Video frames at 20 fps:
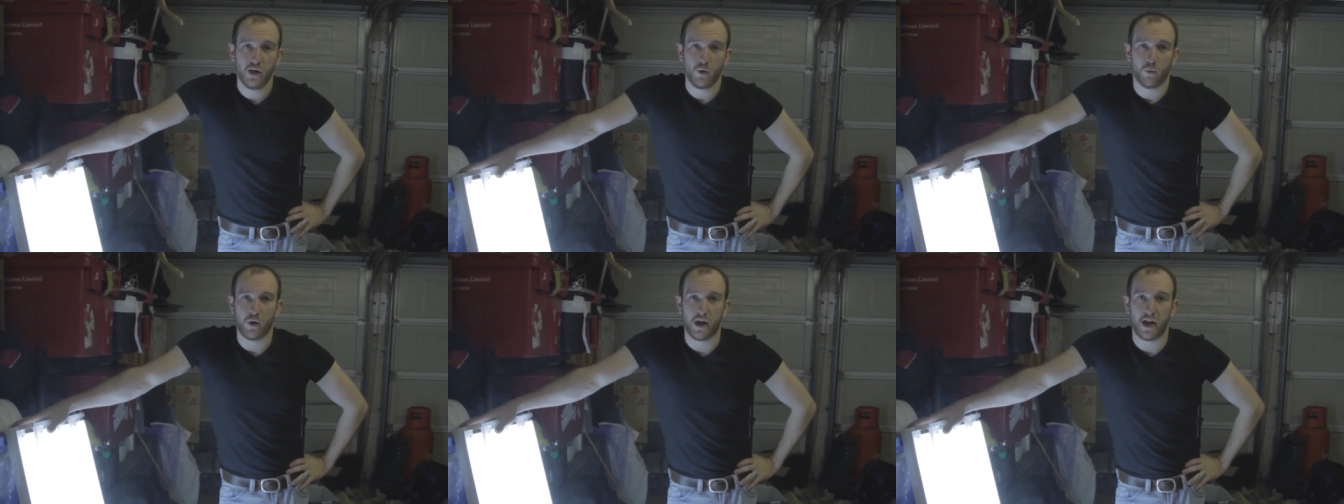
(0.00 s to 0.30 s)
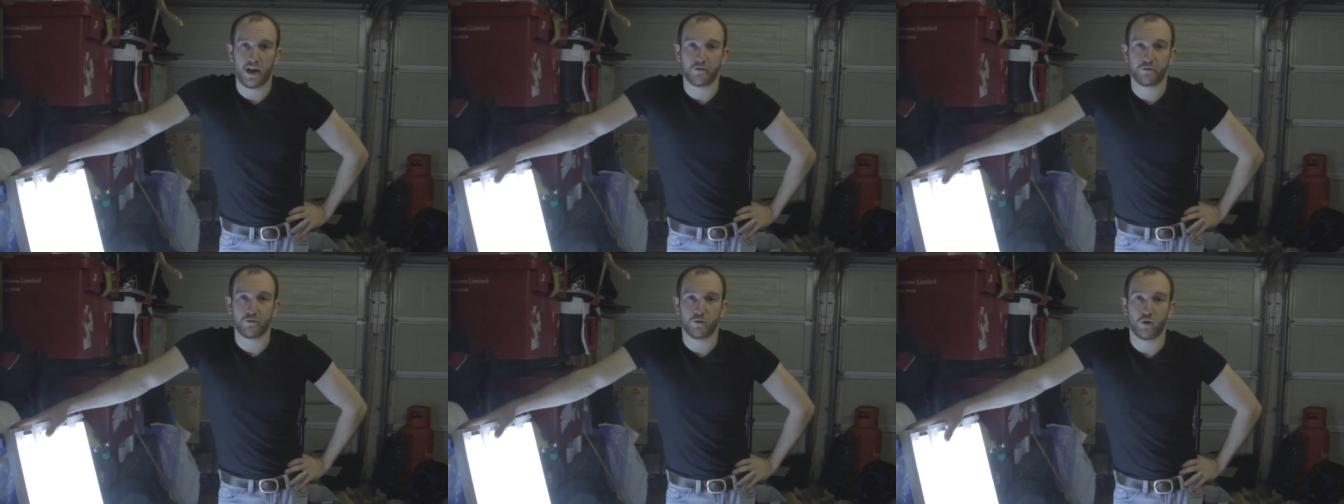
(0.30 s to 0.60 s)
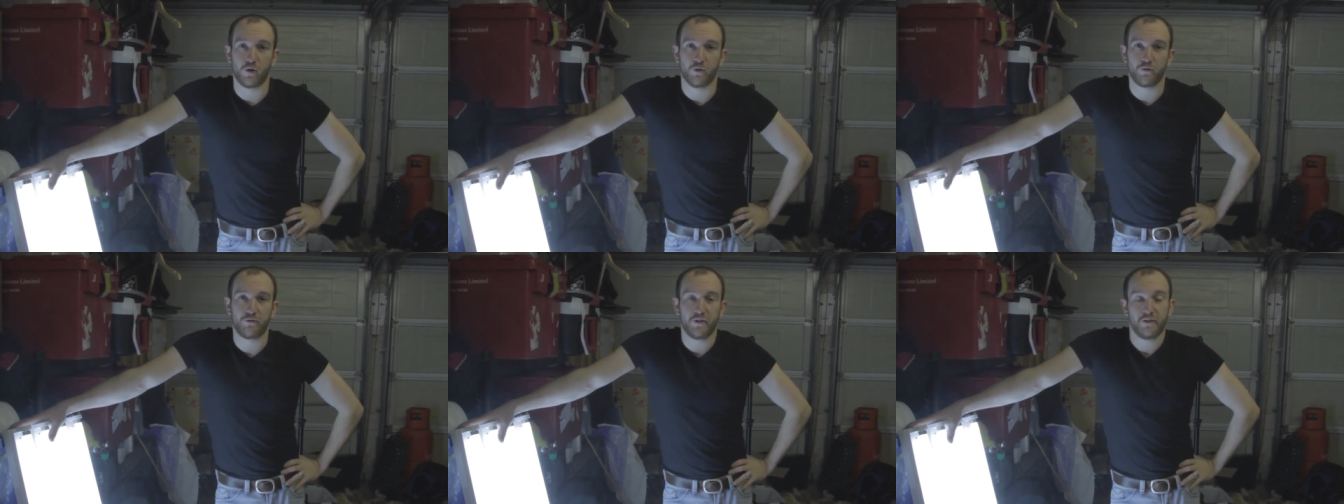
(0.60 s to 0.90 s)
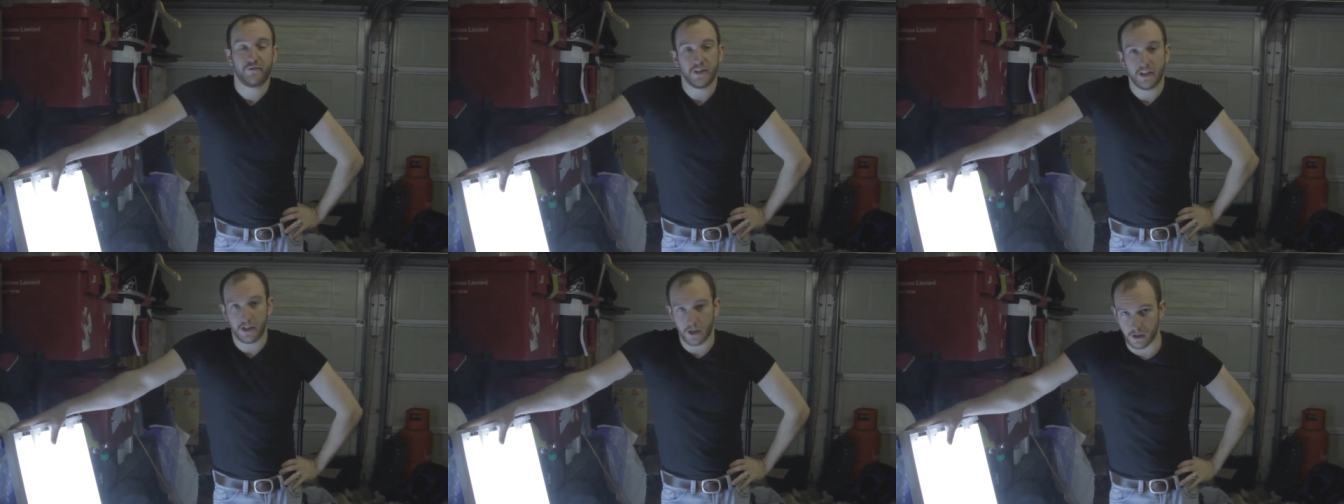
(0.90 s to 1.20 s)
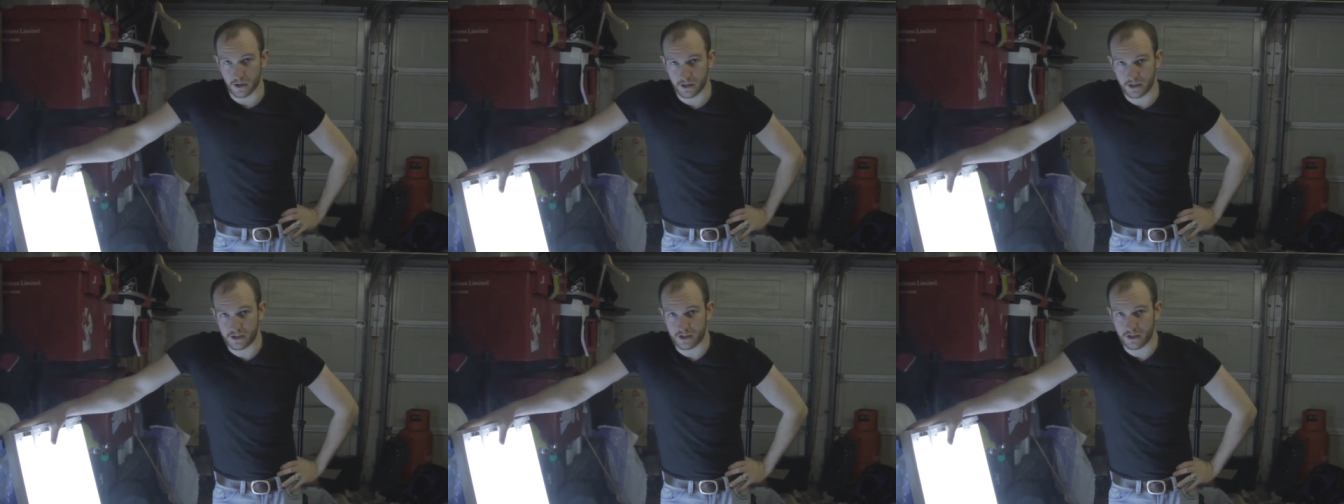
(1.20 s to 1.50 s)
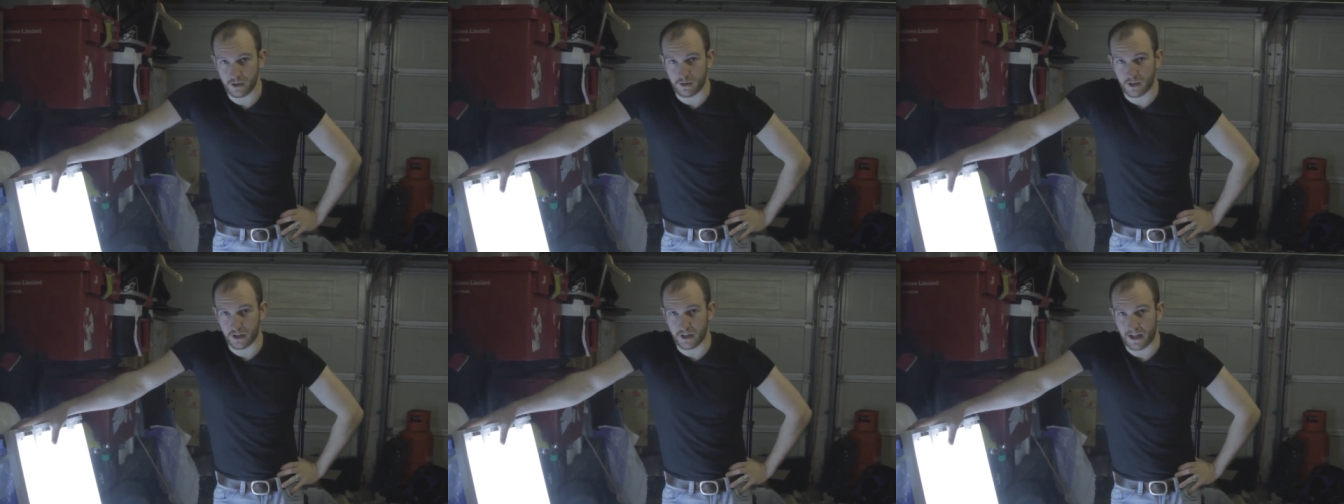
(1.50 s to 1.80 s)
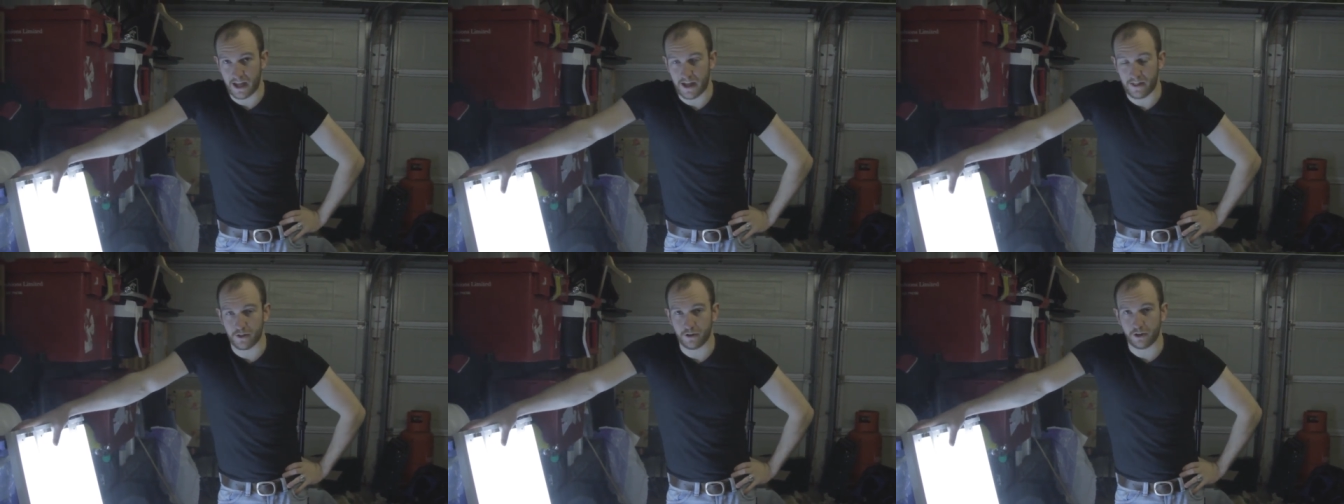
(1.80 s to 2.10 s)
where for $50 you can
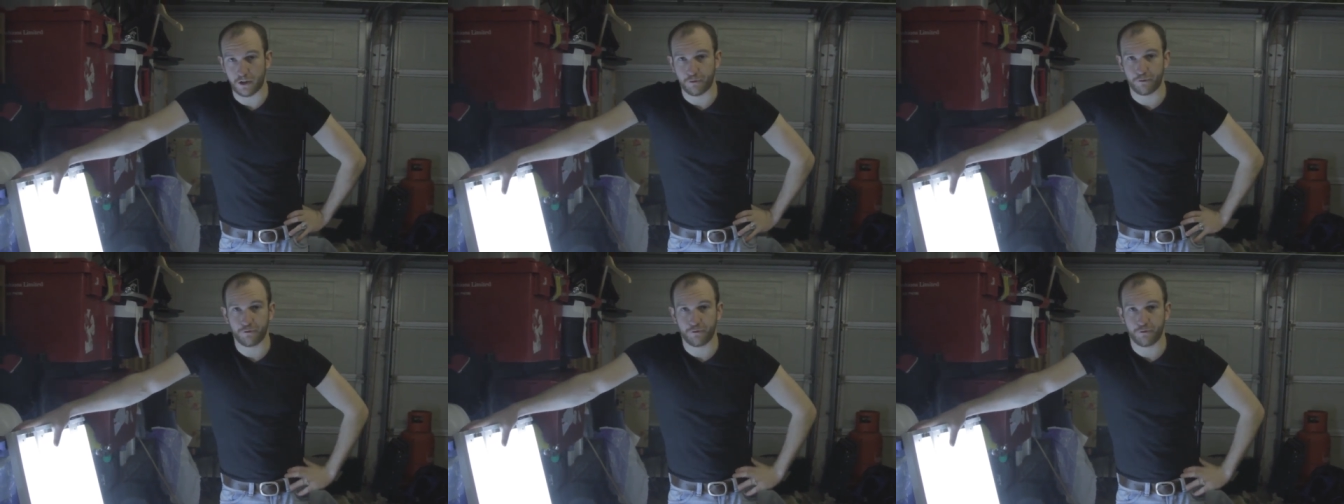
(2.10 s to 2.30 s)
get the